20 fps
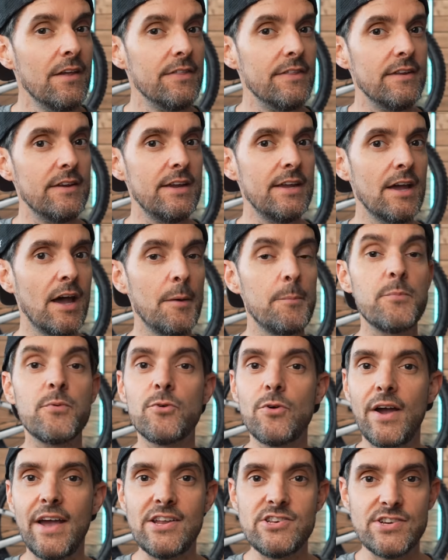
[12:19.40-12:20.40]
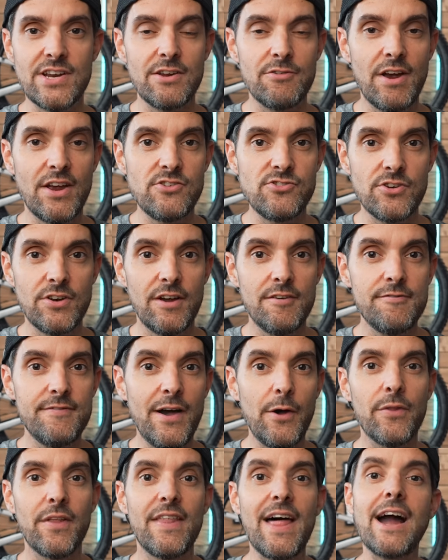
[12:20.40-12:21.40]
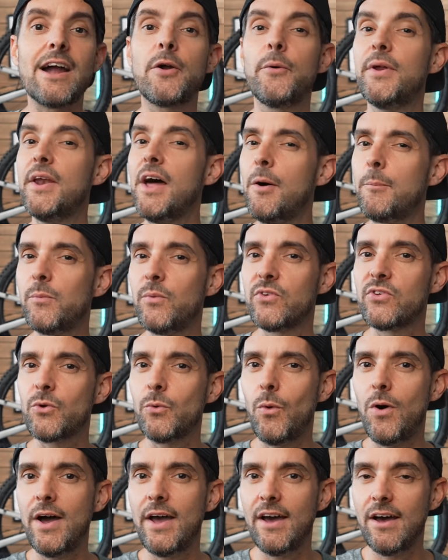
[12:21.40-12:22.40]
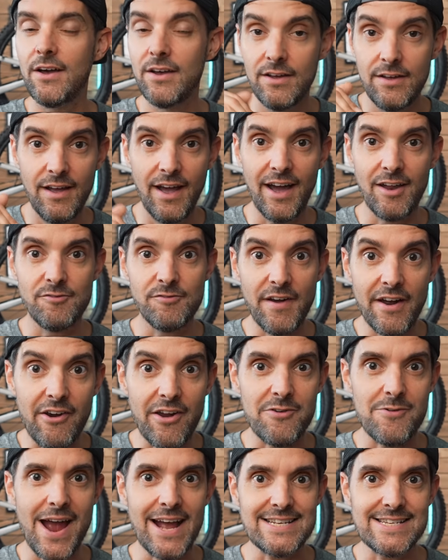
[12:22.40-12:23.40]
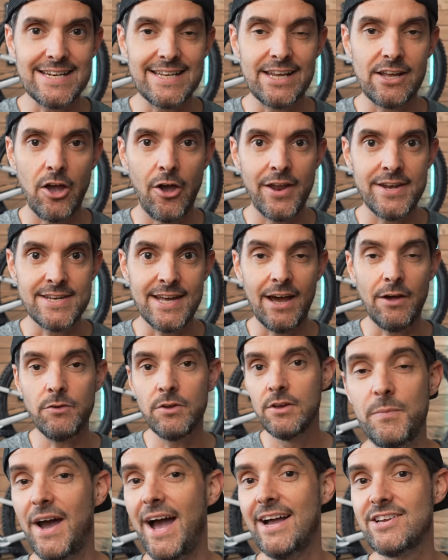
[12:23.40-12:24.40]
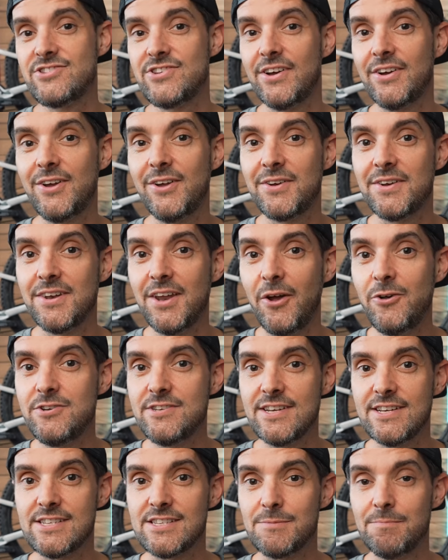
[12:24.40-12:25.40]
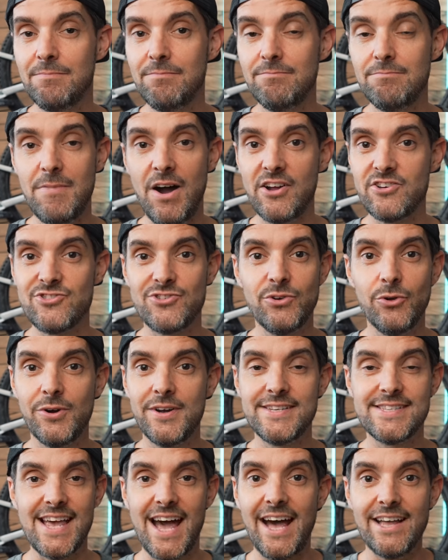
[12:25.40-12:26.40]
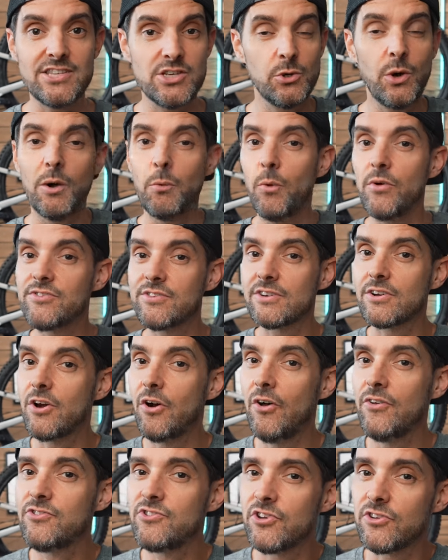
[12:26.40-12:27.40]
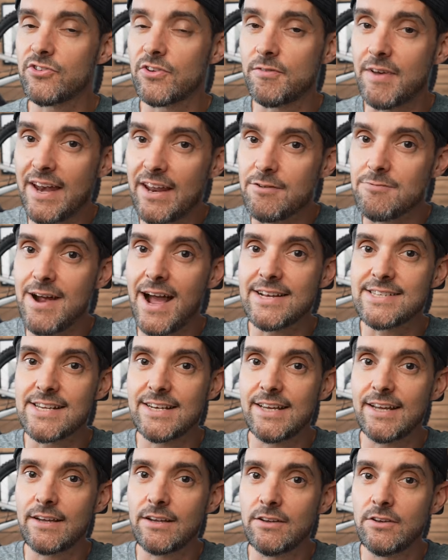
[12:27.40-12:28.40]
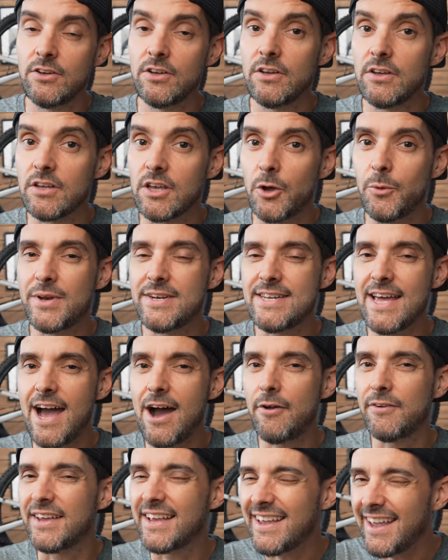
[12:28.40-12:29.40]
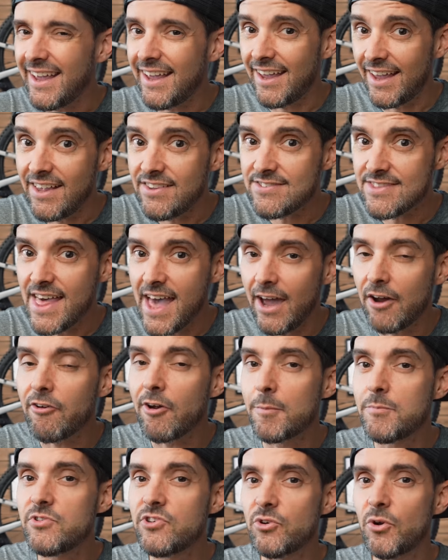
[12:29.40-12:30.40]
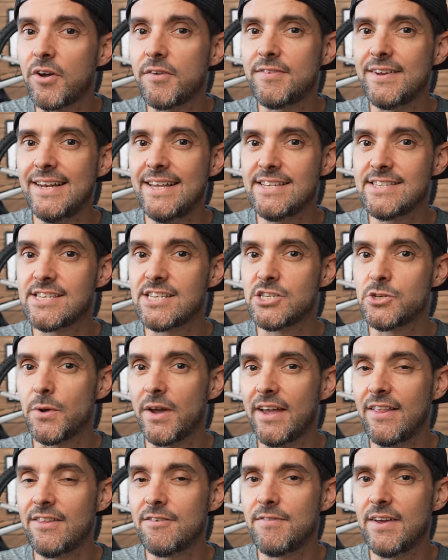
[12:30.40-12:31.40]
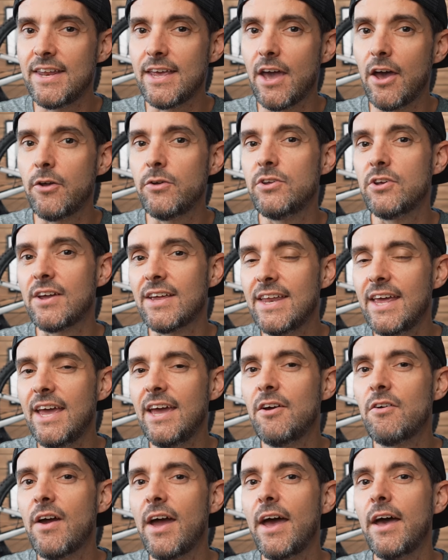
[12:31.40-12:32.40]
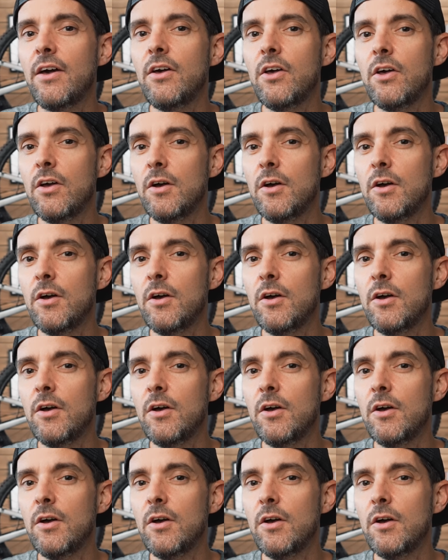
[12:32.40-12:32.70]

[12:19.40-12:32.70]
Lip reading: the prior generation. I felt that going up was quiet and very rattly going down. But actually I couldn't notice much noise at all. I wasn't conscious of any rattling going down. It is there, I'm sure if you listen to it in the video, you can hear it,